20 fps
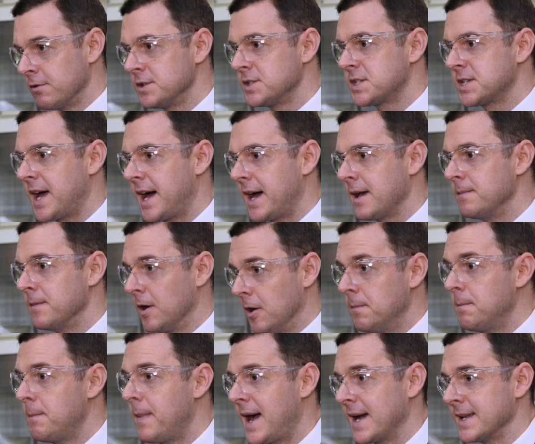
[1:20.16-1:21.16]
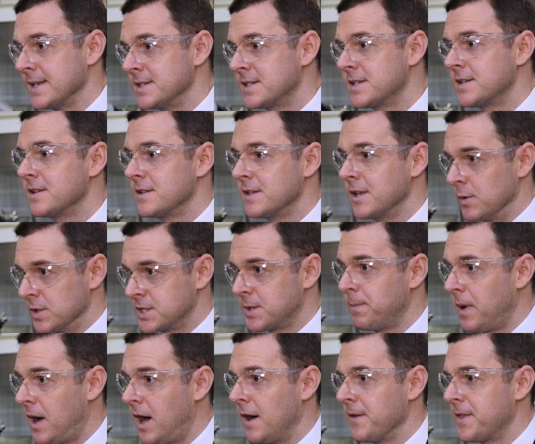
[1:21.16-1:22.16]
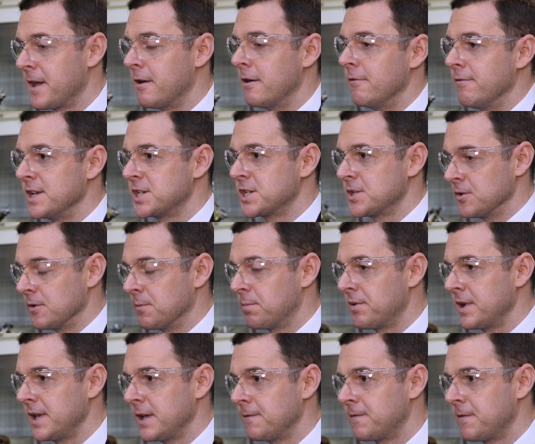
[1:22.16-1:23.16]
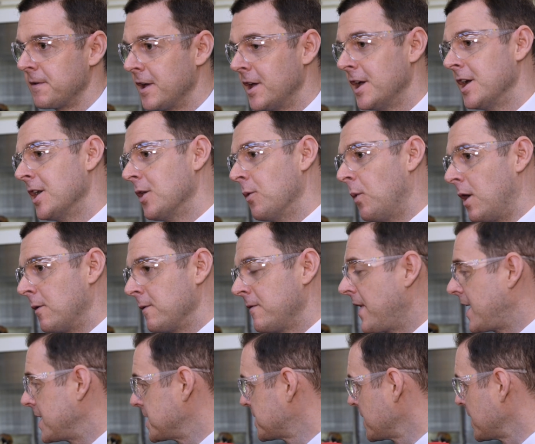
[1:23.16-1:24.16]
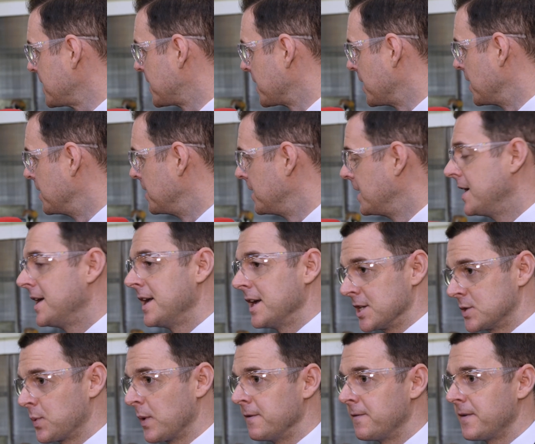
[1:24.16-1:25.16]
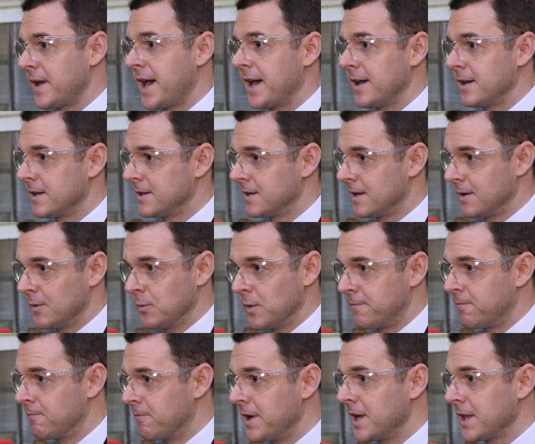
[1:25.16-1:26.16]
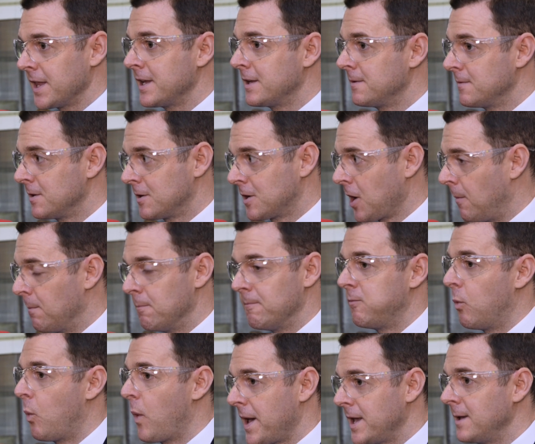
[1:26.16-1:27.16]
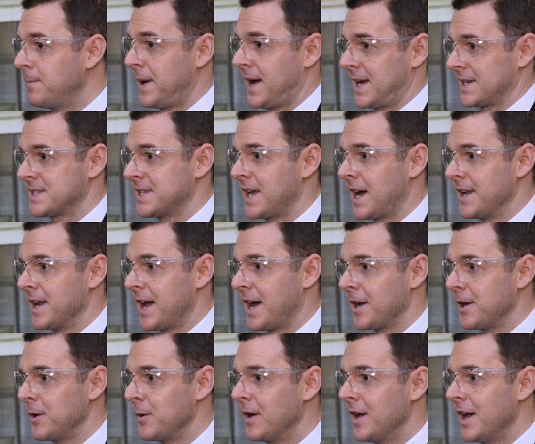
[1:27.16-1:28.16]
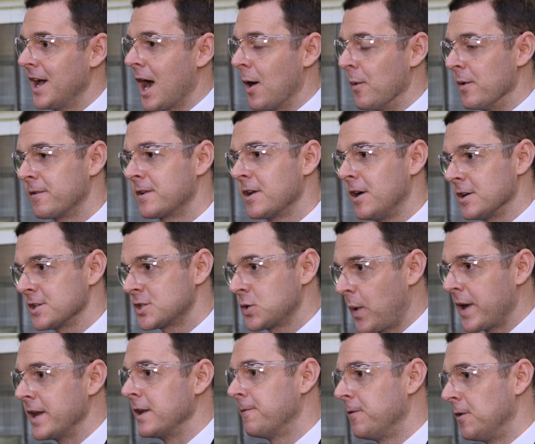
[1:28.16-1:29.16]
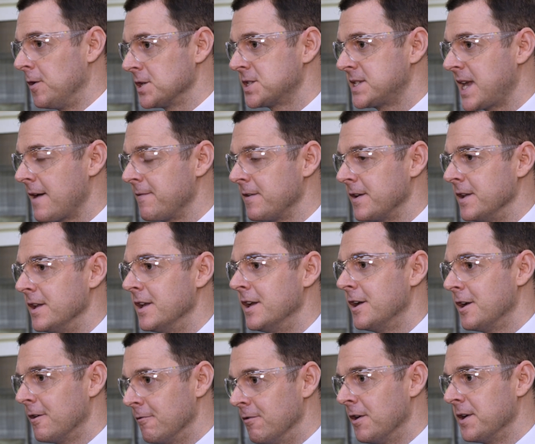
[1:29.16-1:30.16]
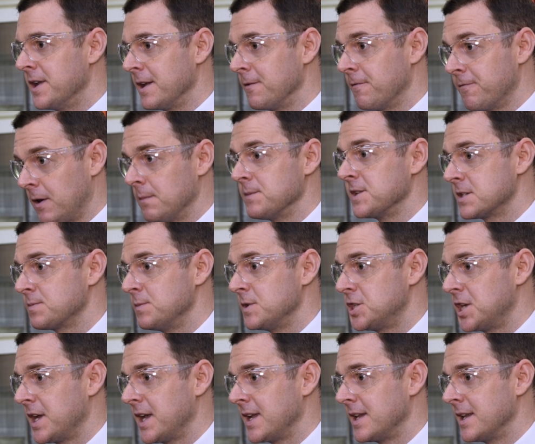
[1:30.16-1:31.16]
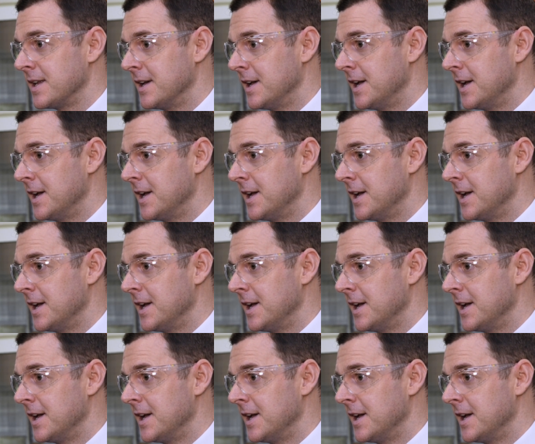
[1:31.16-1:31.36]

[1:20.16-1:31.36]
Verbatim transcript: runtime unmanned that was part of their original brief. What we've actually done is we've, we've really gone way past that now, and we've got twenty-four seven running from this machine.